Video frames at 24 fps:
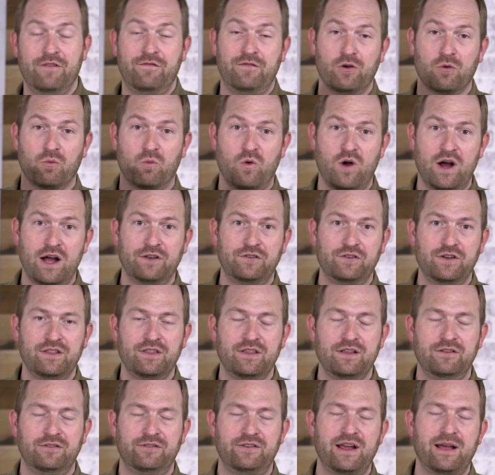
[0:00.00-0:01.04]
watching the
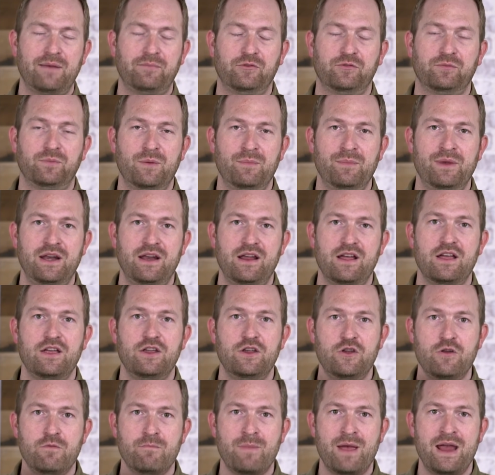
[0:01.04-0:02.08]
establishment media,
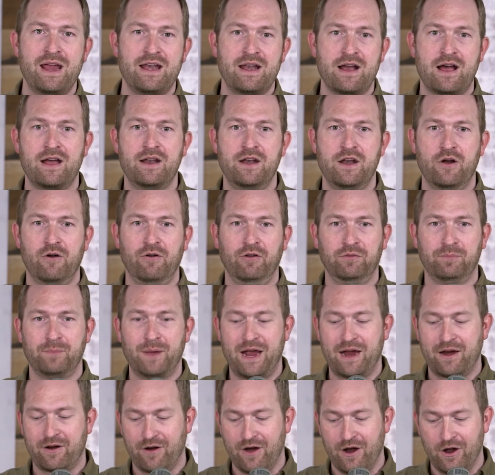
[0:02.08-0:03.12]
you may not know his
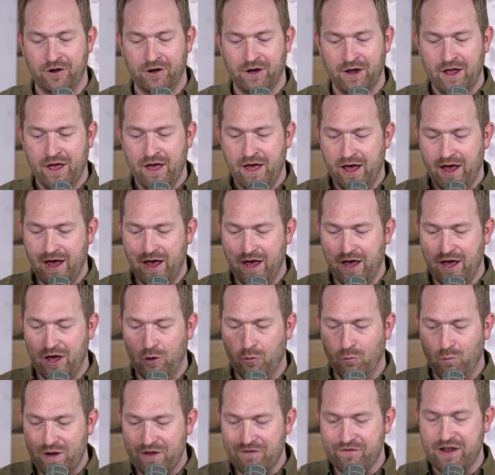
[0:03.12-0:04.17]
background.
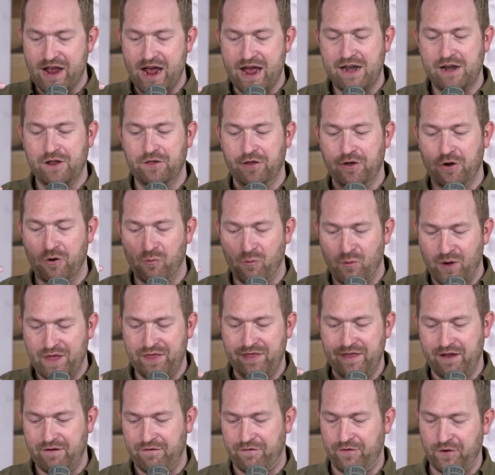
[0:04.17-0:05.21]
We've got it, though. Run
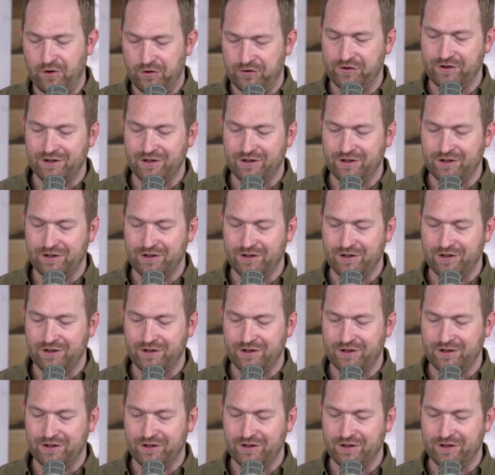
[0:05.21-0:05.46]
that first